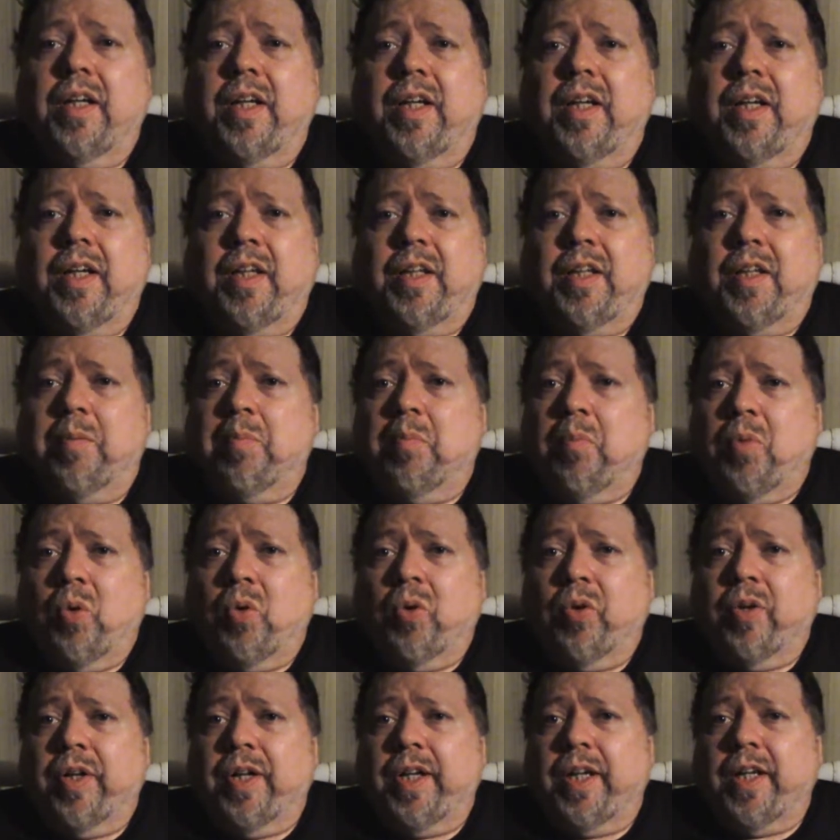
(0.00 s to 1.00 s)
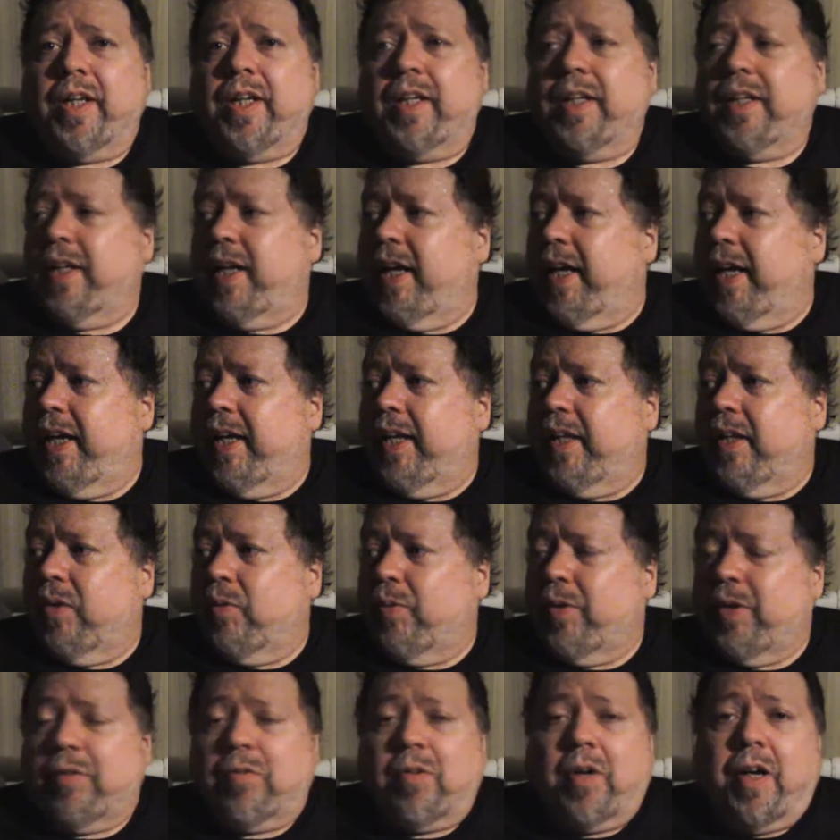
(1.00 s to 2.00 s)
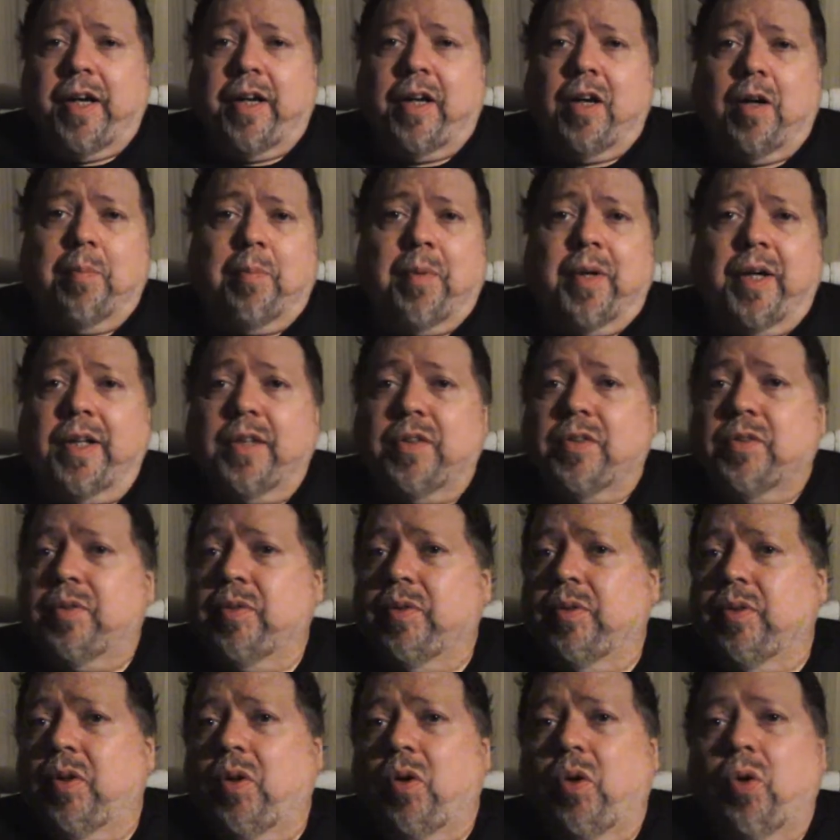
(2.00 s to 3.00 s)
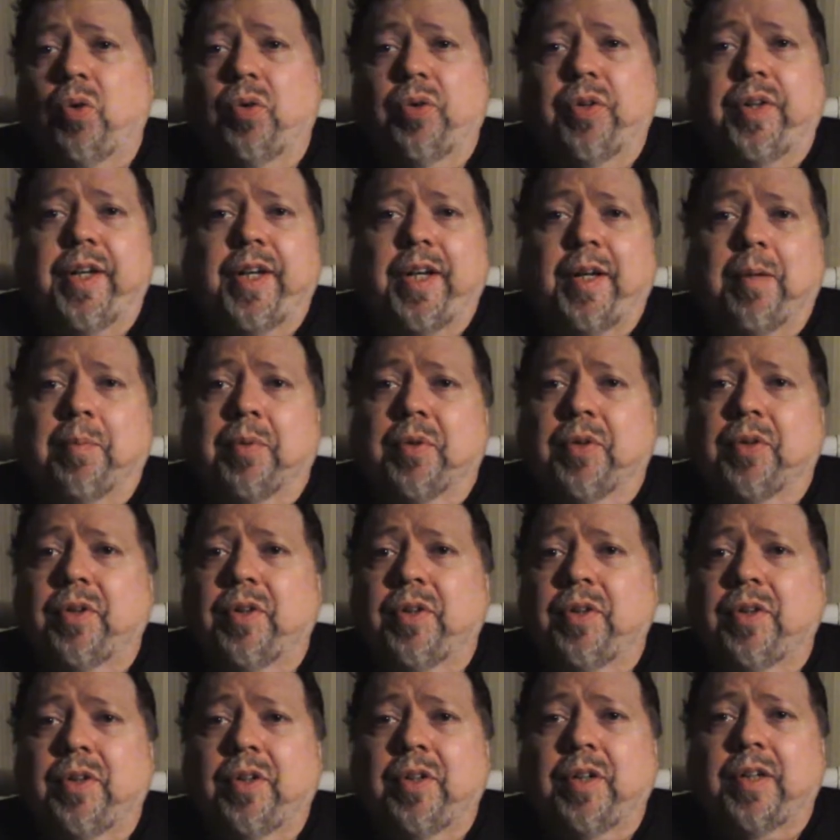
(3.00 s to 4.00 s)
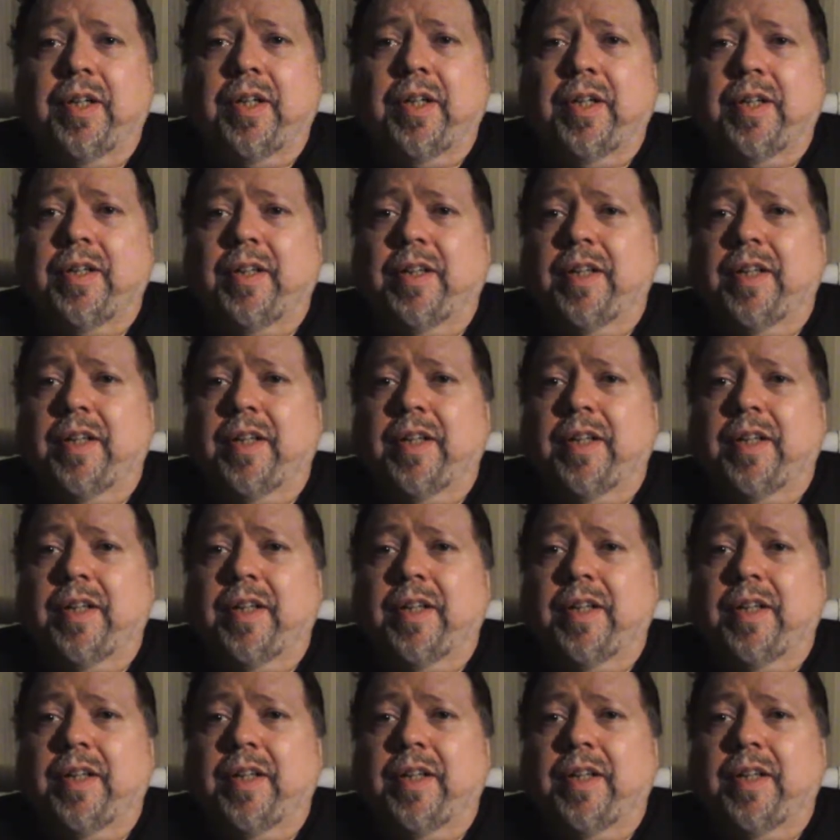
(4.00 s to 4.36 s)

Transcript: in the morning, and we'd ride our bikes through the whole neighborhood,